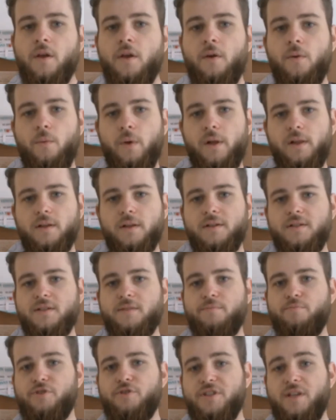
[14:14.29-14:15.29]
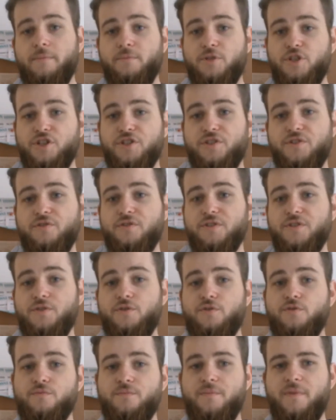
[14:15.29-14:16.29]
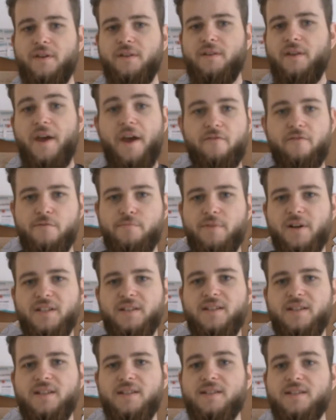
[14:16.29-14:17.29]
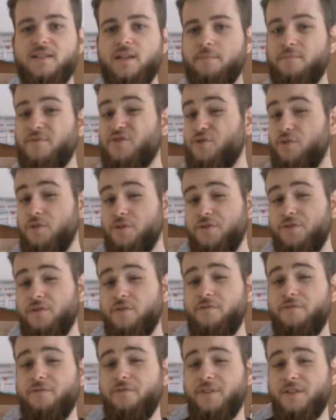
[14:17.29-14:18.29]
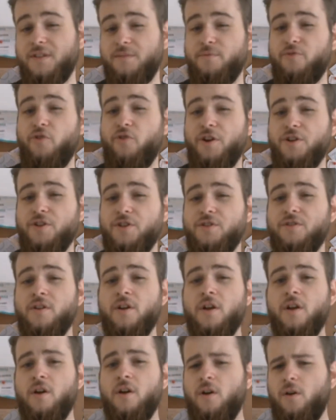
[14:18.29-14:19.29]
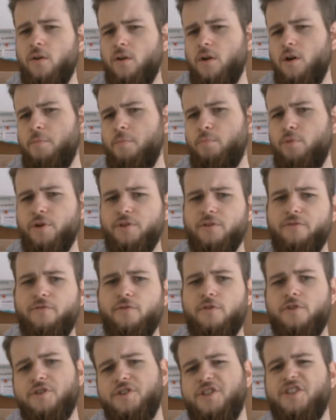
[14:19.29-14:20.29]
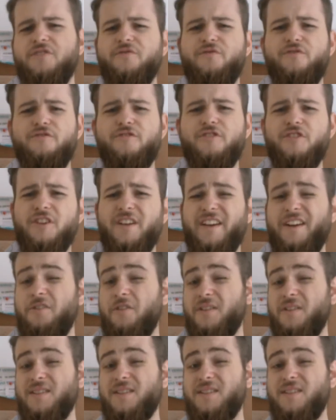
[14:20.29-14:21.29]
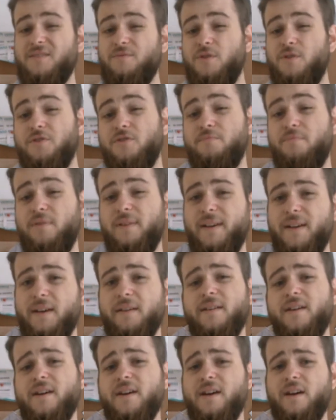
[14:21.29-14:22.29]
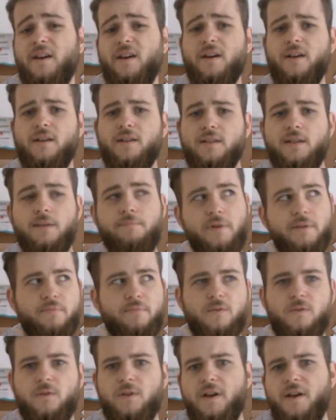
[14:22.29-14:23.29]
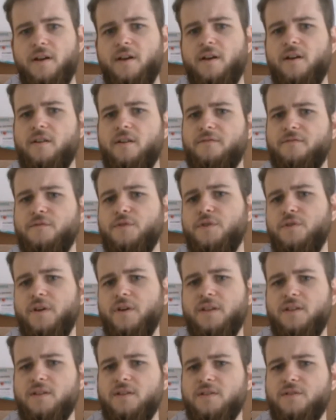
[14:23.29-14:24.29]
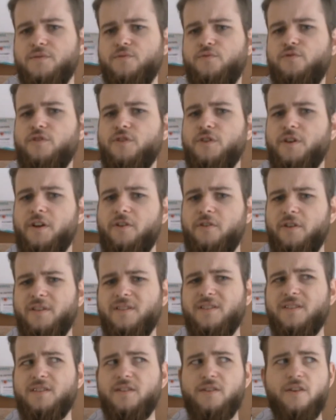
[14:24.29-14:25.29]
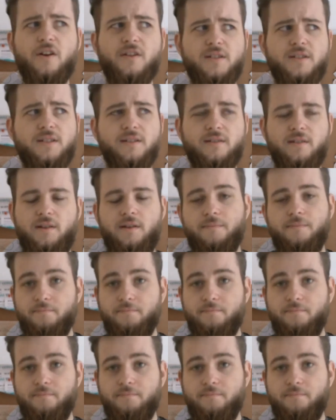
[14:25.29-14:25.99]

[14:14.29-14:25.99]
Well, it's presumptuous to assume that everybody needs some source of inspiration or a point of origin for characters they want to play. Some people have new ideas for characters constantly.